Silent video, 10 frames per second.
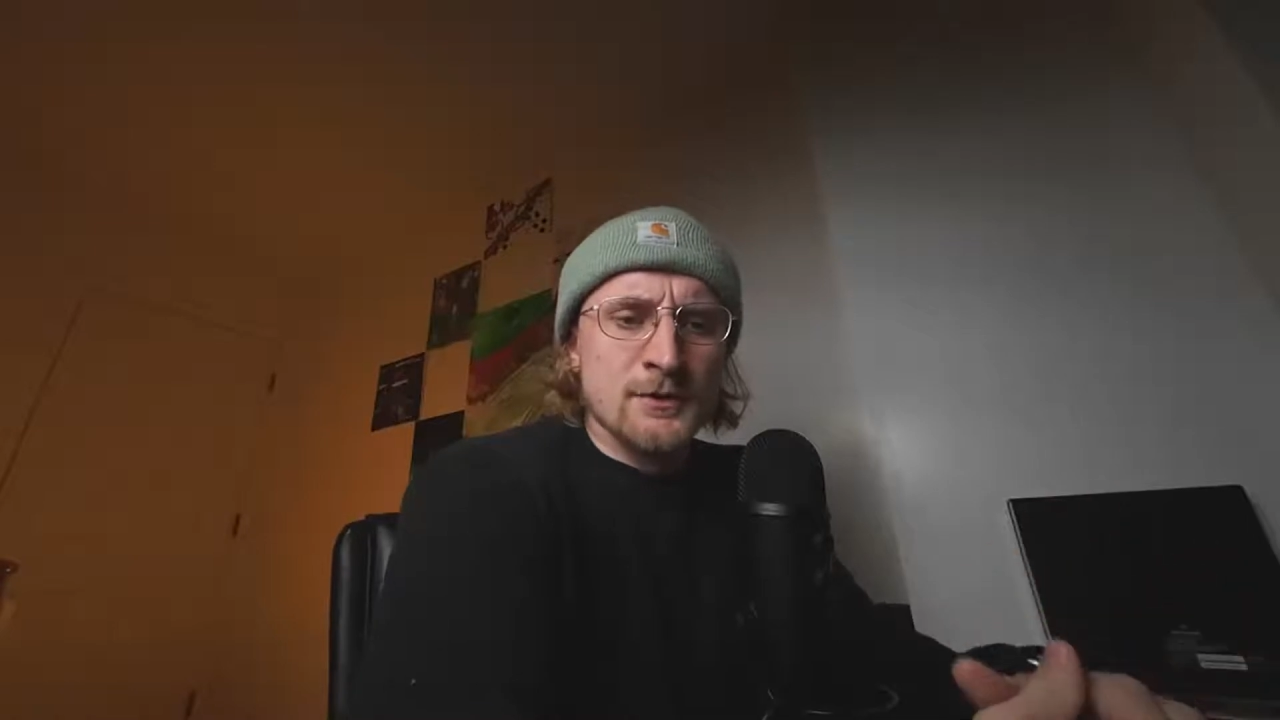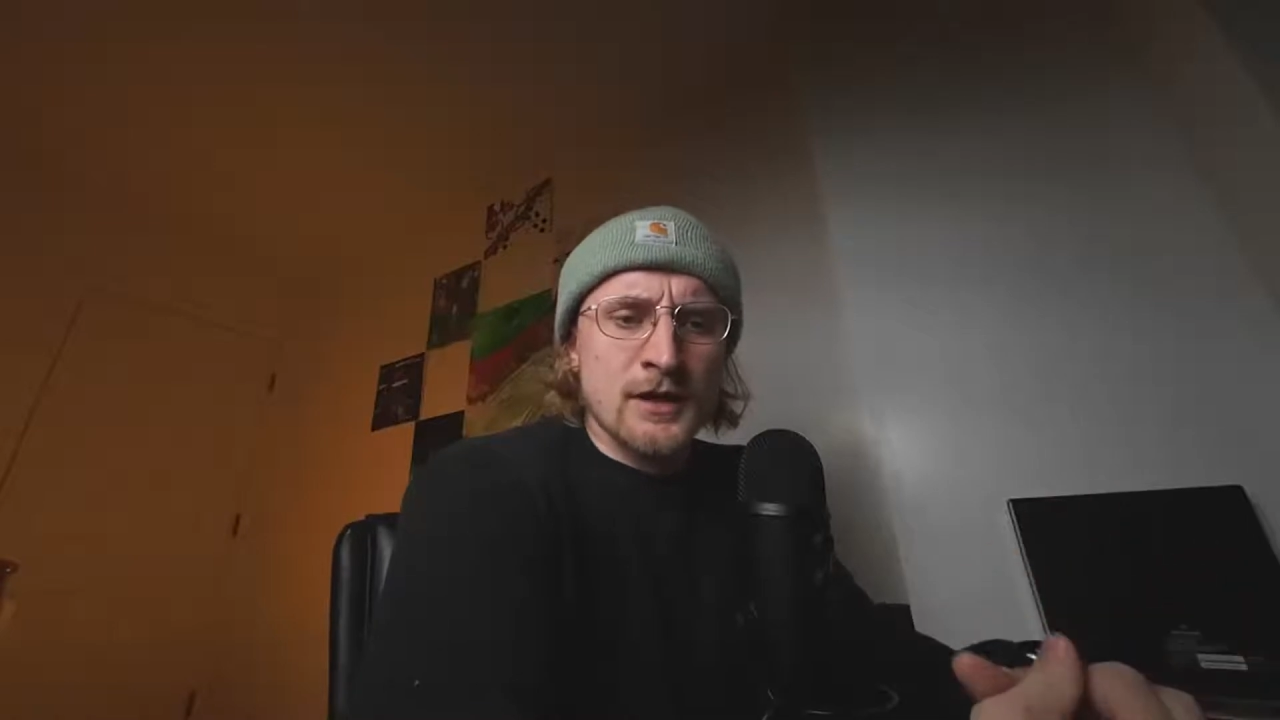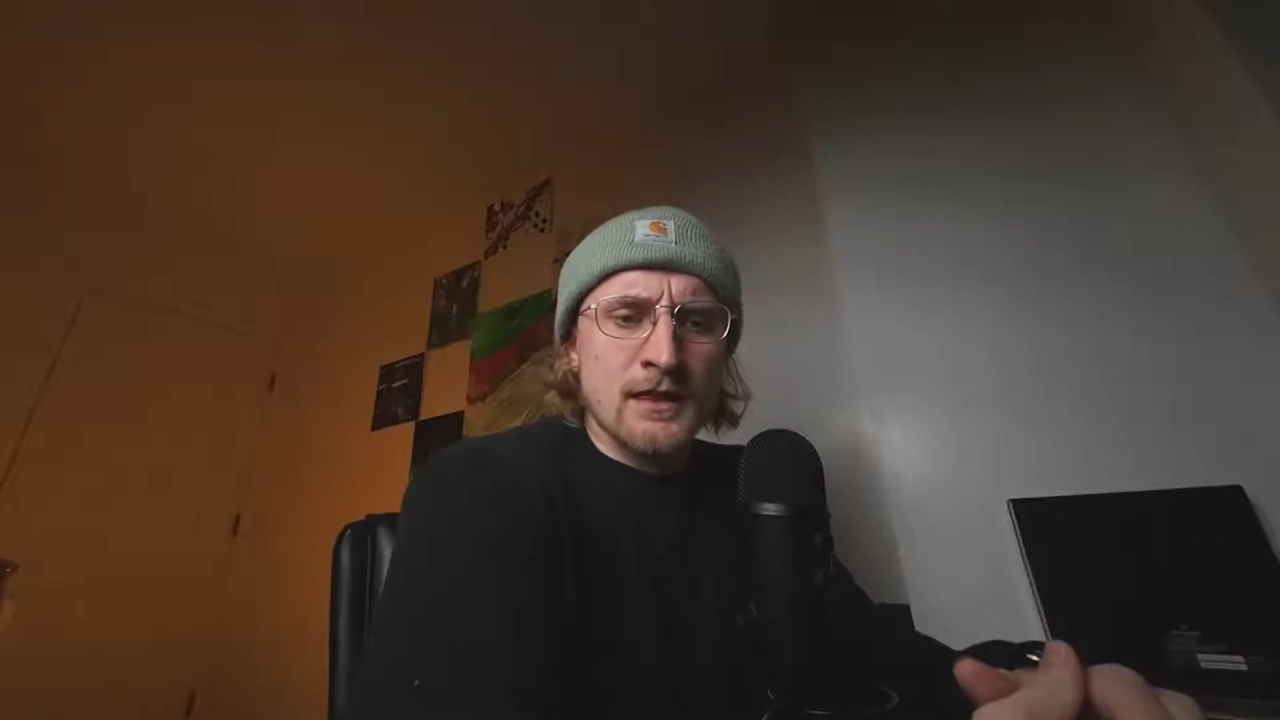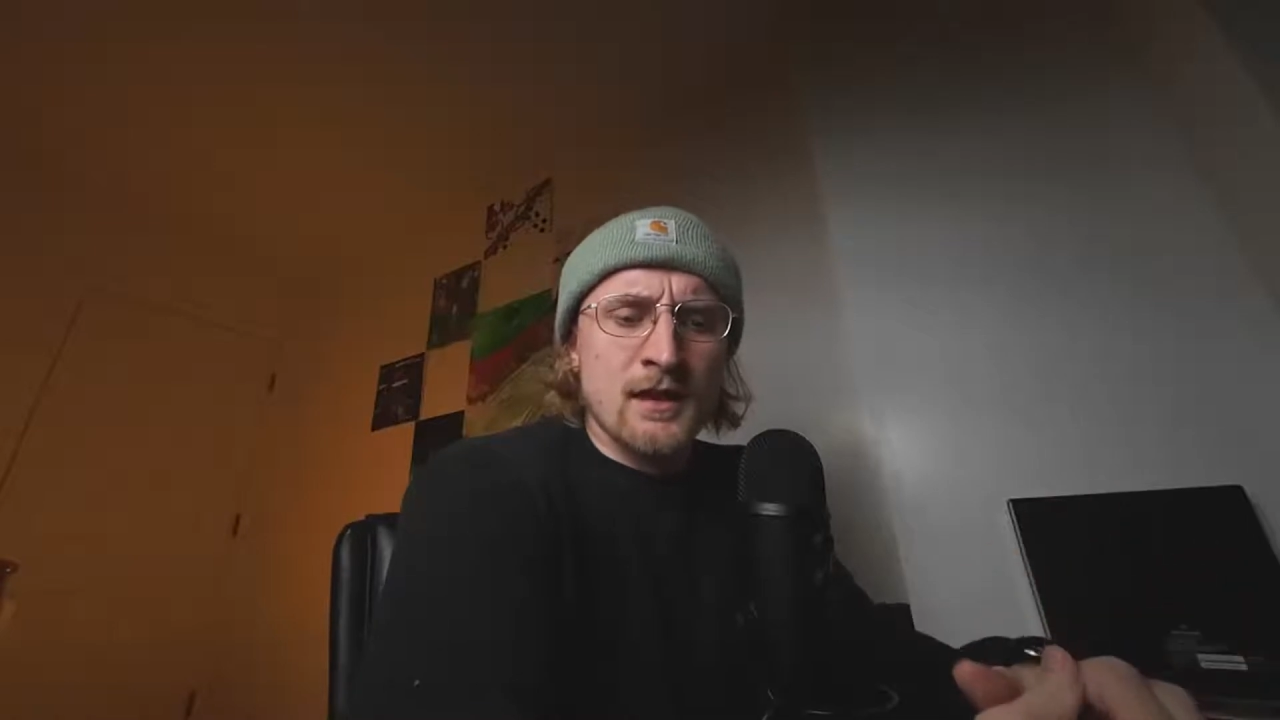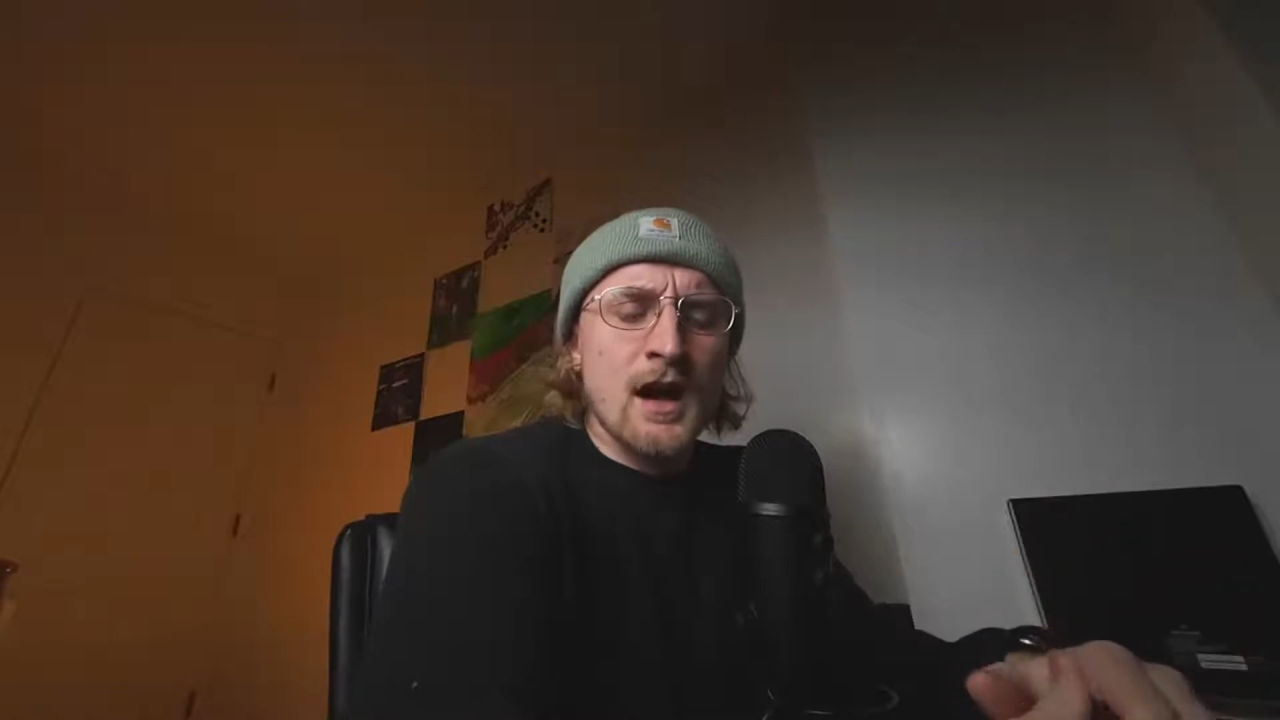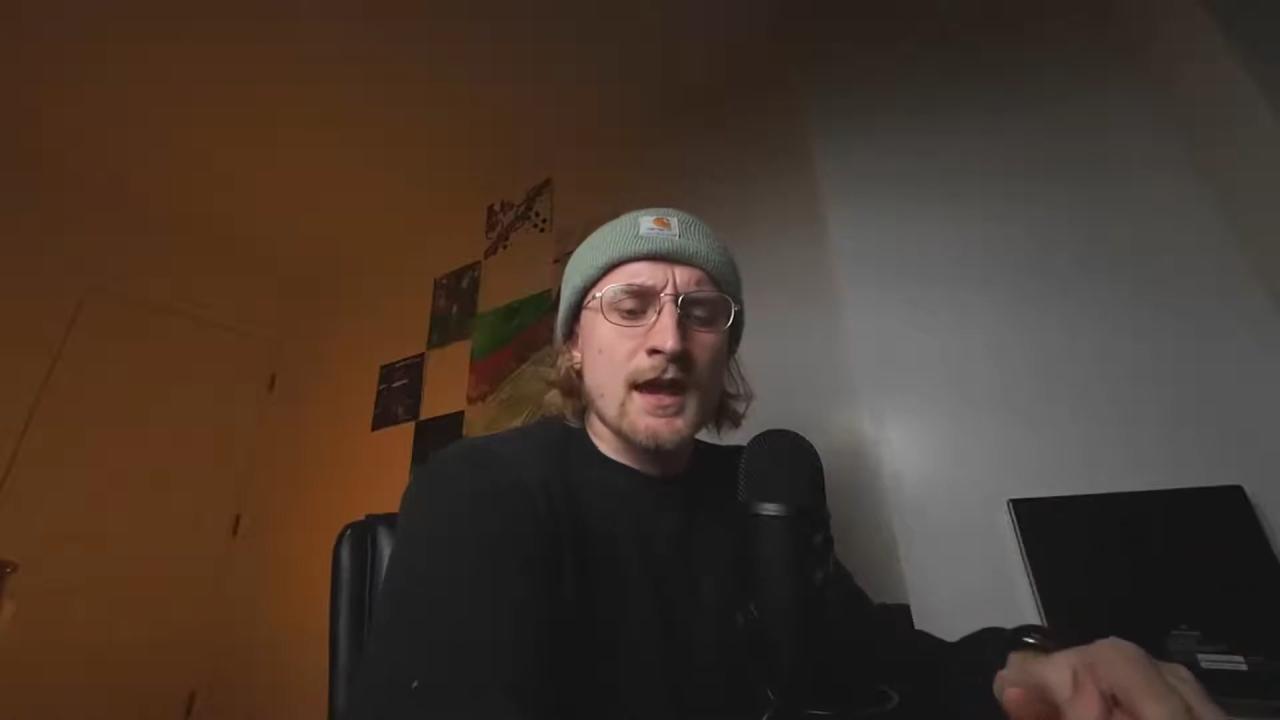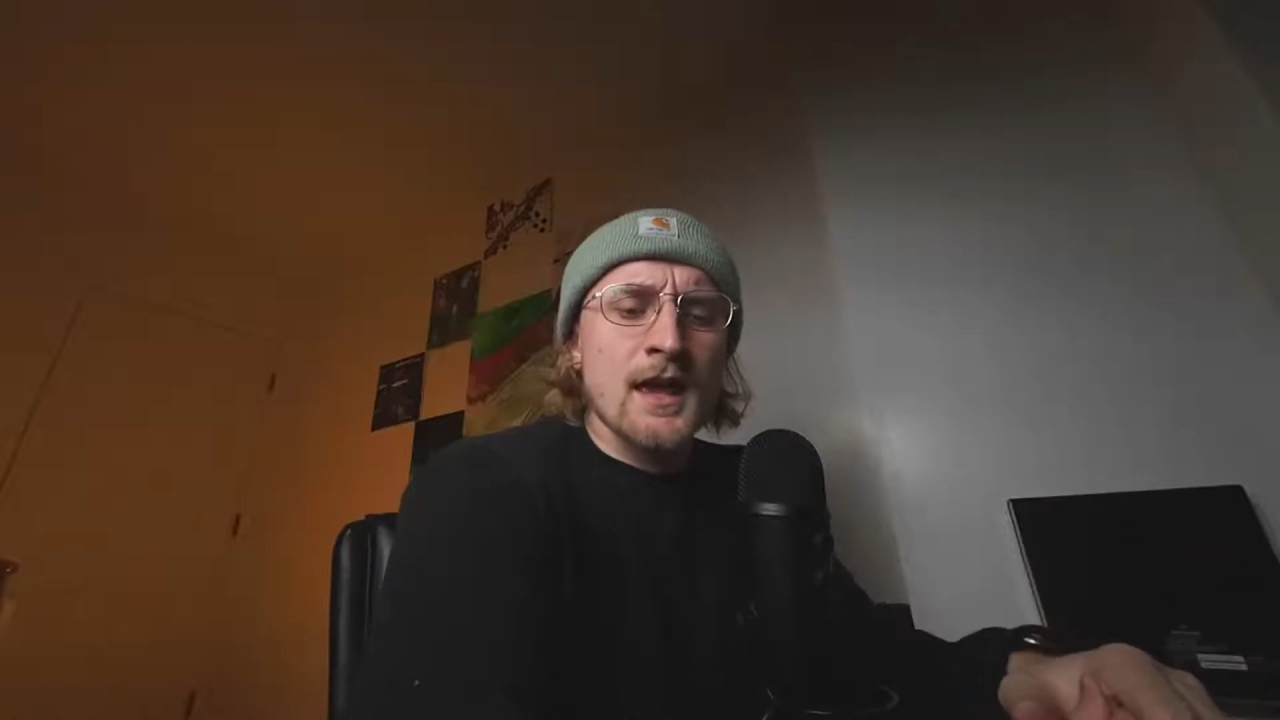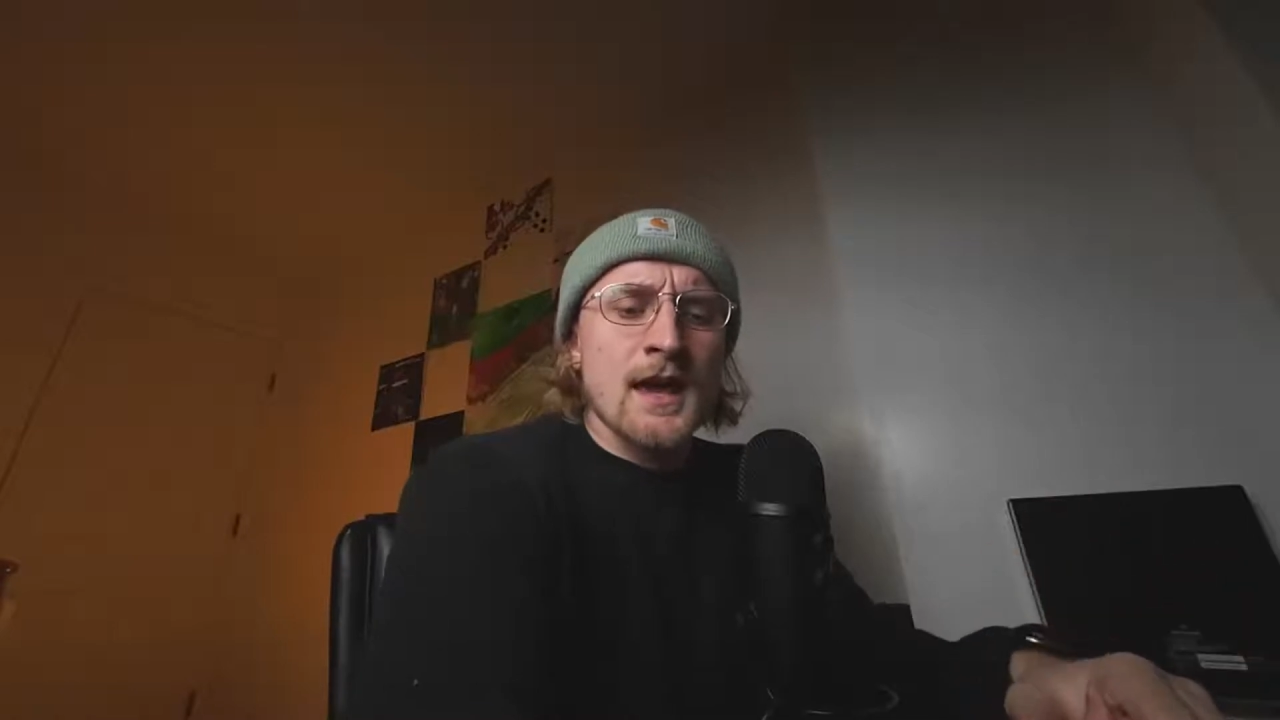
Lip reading: train of thought.